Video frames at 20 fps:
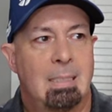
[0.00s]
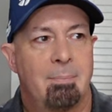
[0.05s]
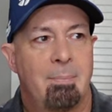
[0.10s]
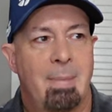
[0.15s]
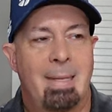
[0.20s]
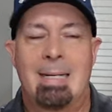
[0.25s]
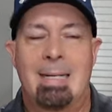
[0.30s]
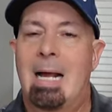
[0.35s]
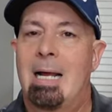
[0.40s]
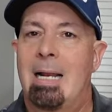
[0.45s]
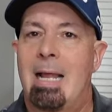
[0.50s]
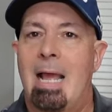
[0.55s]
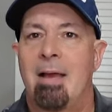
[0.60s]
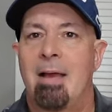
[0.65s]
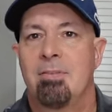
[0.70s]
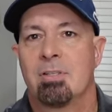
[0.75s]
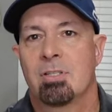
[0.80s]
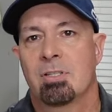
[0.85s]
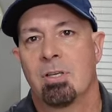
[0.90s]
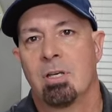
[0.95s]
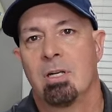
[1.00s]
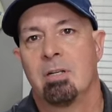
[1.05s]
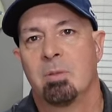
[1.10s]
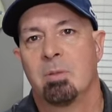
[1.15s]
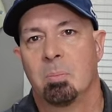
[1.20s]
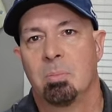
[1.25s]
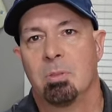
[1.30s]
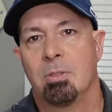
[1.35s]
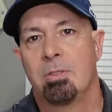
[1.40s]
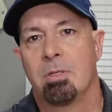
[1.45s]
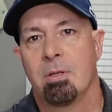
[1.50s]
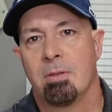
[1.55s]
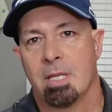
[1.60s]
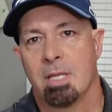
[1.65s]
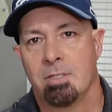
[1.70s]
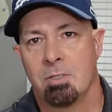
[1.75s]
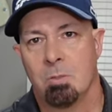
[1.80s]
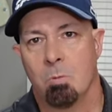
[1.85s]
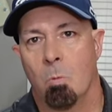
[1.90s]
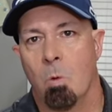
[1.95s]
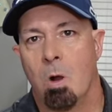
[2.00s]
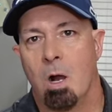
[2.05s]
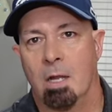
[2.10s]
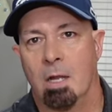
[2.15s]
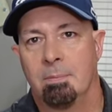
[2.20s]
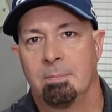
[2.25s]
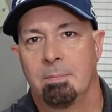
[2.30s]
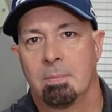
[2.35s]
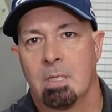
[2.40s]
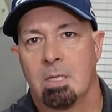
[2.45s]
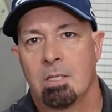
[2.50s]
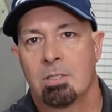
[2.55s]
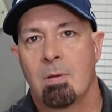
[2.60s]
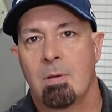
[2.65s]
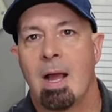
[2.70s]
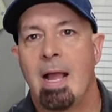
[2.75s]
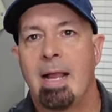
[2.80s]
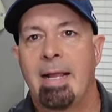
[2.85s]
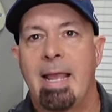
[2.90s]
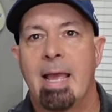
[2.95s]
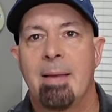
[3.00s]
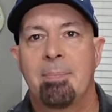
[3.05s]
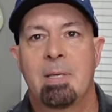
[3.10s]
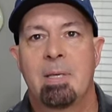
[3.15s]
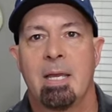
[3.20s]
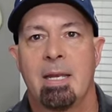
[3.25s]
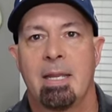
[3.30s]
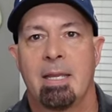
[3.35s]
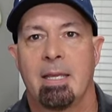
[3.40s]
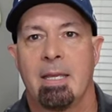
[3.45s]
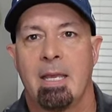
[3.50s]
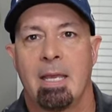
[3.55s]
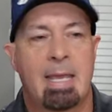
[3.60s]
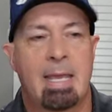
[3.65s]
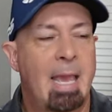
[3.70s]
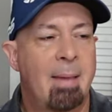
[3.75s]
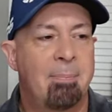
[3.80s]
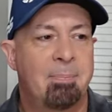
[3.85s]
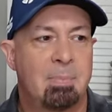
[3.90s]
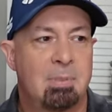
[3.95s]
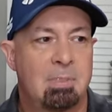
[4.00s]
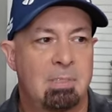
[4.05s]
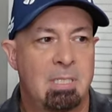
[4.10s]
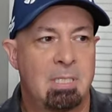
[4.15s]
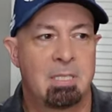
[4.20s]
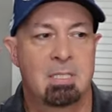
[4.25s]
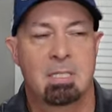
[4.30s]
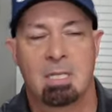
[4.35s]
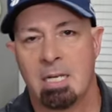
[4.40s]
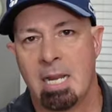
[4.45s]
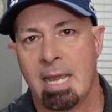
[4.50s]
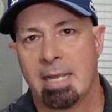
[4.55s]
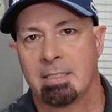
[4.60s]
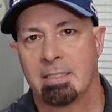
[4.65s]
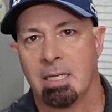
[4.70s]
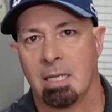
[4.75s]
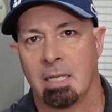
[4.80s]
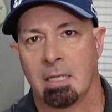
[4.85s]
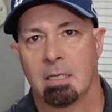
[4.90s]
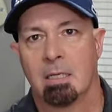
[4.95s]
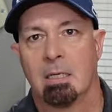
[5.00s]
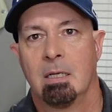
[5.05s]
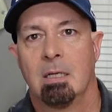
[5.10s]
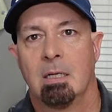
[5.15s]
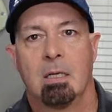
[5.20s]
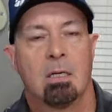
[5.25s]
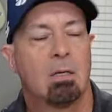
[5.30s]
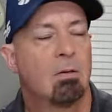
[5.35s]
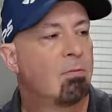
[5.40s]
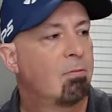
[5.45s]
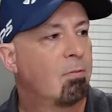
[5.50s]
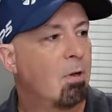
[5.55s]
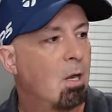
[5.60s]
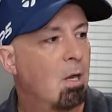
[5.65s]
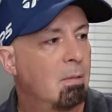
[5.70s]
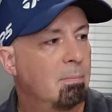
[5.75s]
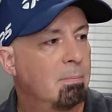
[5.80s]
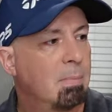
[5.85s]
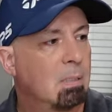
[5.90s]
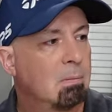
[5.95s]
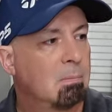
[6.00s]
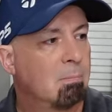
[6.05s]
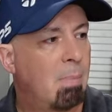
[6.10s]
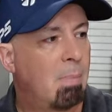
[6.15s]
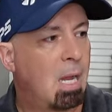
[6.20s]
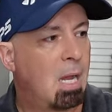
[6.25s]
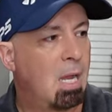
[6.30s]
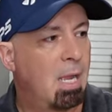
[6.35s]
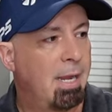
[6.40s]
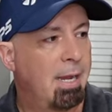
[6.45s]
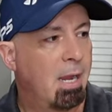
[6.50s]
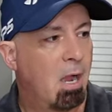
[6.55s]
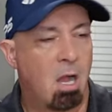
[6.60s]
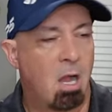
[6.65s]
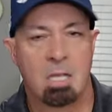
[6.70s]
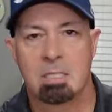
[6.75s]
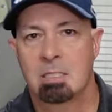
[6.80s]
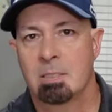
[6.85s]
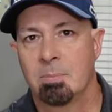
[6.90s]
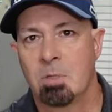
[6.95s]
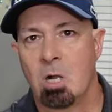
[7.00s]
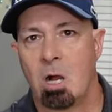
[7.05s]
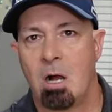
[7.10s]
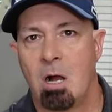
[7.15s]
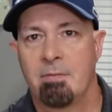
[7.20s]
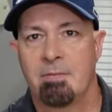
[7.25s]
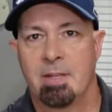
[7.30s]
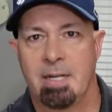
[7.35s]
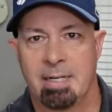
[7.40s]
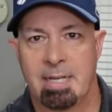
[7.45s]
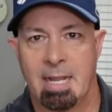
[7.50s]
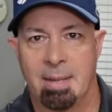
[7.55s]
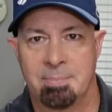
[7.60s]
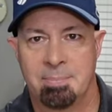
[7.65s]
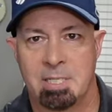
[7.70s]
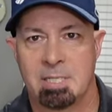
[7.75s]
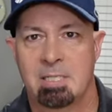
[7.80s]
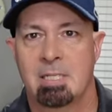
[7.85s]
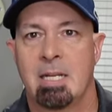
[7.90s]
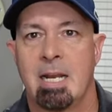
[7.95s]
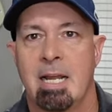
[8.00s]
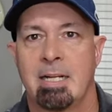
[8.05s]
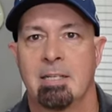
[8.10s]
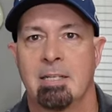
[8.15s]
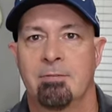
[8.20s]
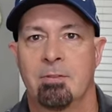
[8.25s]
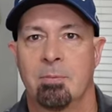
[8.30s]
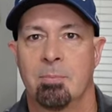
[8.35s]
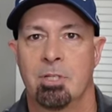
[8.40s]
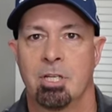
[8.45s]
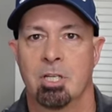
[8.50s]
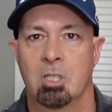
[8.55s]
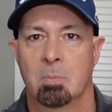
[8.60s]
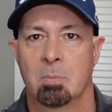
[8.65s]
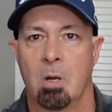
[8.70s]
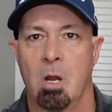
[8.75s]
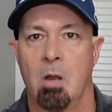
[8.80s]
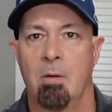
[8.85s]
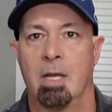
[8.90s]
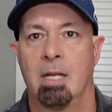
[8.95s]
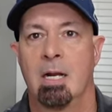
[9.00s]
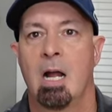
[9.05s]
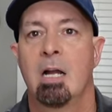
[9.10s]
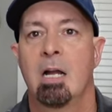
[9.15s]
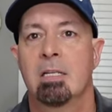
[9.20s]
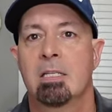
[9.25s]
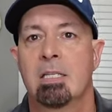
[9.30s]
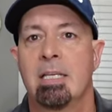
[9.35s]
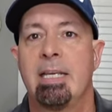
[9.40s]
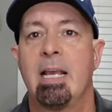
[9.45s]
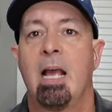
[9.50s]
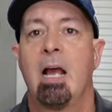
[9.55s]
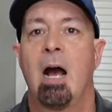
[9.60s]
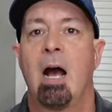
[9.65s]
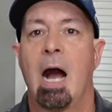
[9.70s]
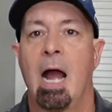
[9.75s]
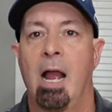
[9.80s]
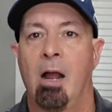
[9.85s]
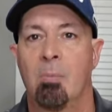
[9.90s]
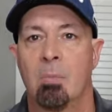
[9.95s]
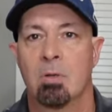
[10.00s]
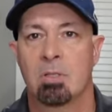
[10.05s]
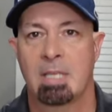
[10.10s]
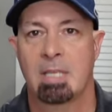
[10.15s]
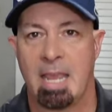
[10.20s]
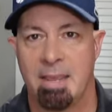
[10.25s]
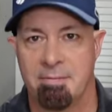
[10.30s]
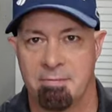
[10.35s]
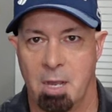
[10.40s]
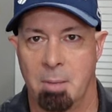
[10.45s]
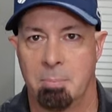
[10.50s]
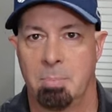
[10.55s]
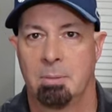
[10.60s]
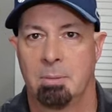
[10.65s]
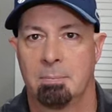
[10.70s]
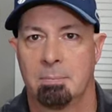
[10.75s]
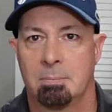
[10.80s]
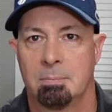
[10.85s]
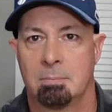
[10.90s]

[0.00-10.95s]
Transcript: it may not have as good of a Bluetooth as you want. So I kept getting, it kept disconnecting from my awesome golf and it kept disconnecting from GS Pro. And honestly, I almost gave up.